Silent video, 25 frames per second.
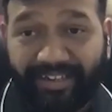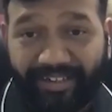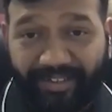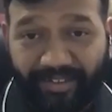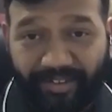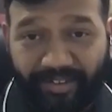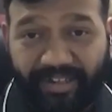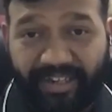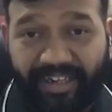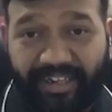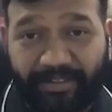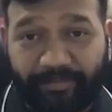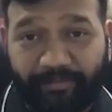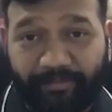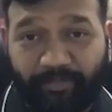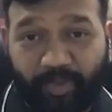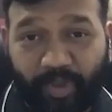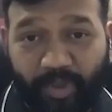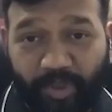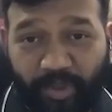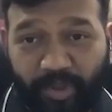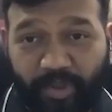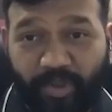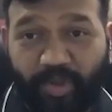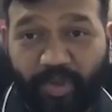Okay,
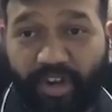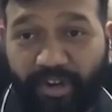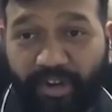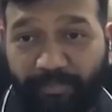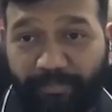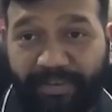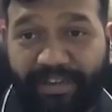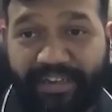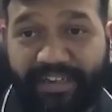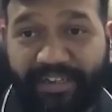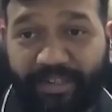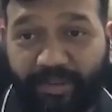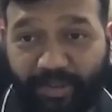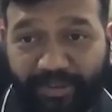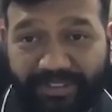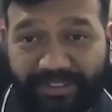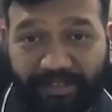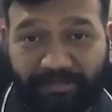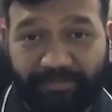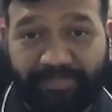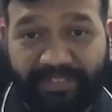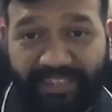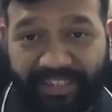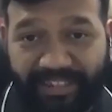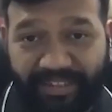do not marry to
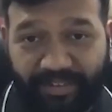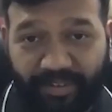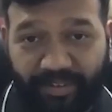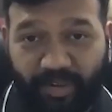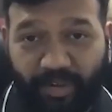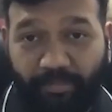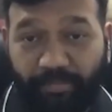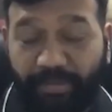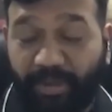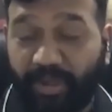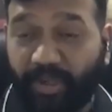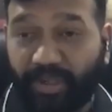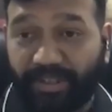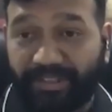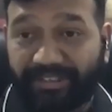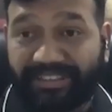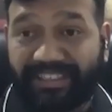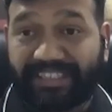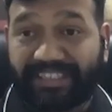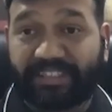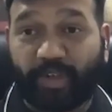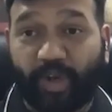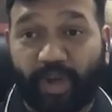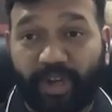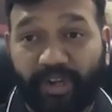something, because
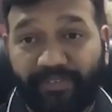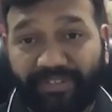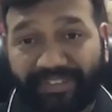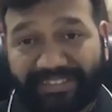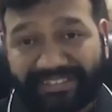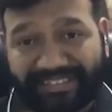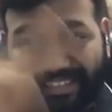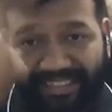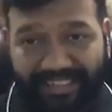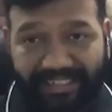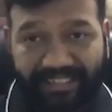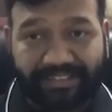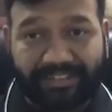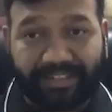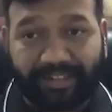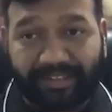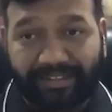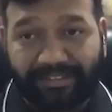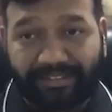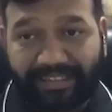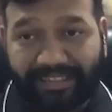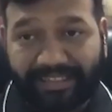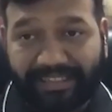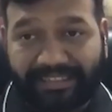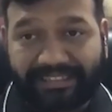there is always second,
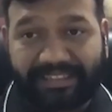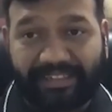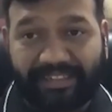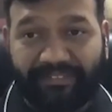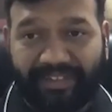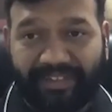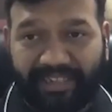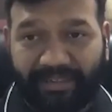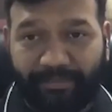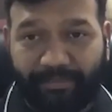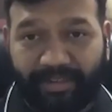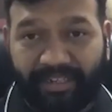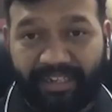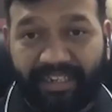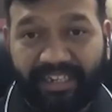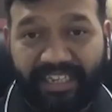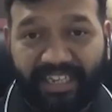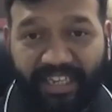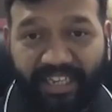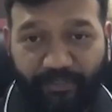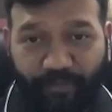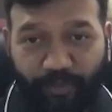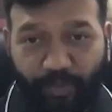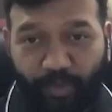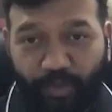third thing is available
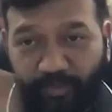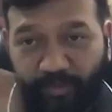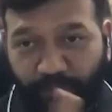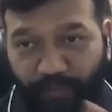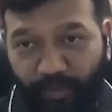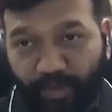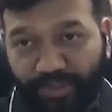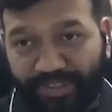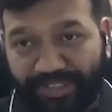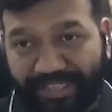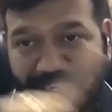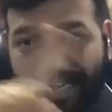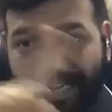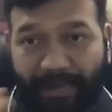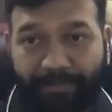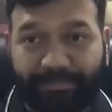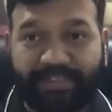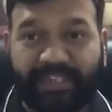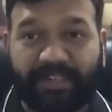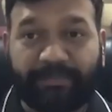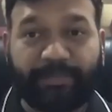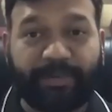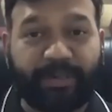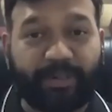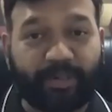if you scrap
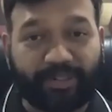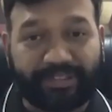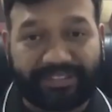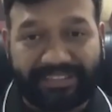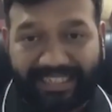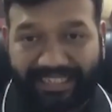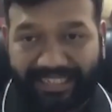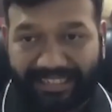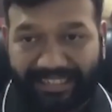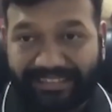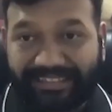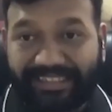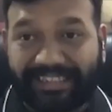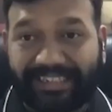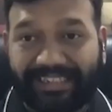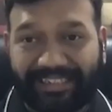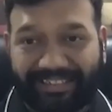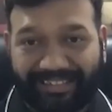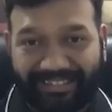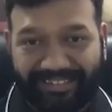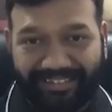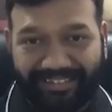that particular second thing.